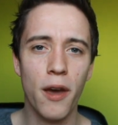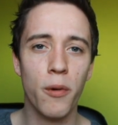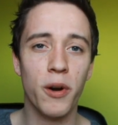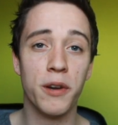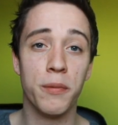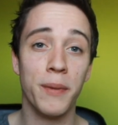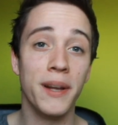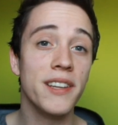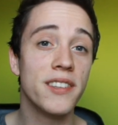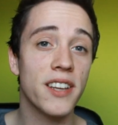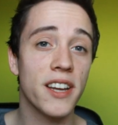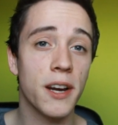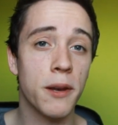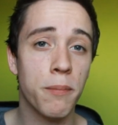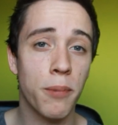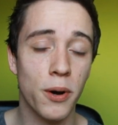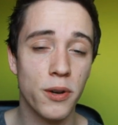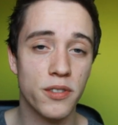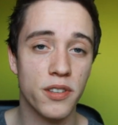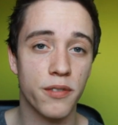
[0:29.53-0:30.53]
which means that
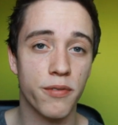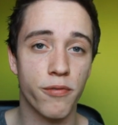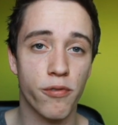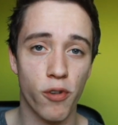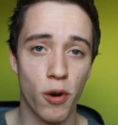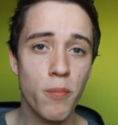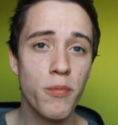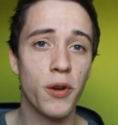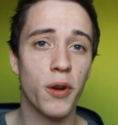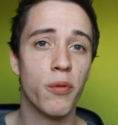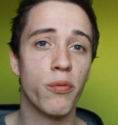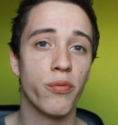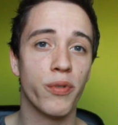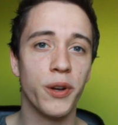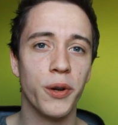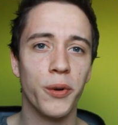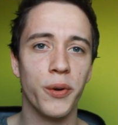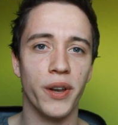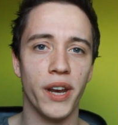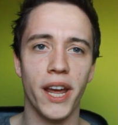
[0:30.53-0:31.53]
it posted from your
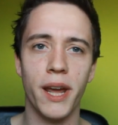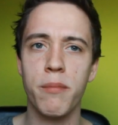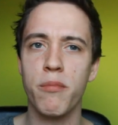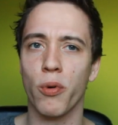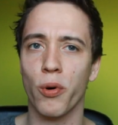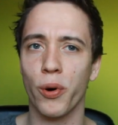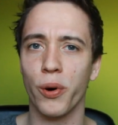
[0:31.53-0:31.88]
real name